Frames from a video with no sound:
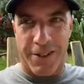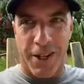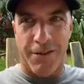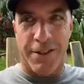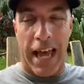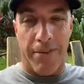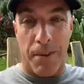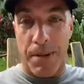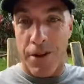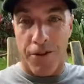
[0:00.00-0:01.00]
ourselves as
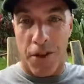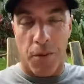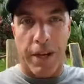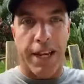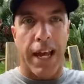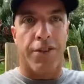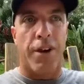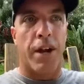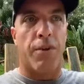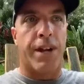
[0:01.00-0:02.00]
having beers on the weekends,
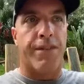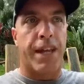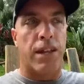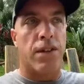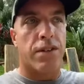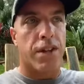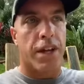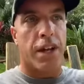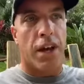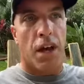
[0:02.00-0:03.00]
right? Whatever that looks like.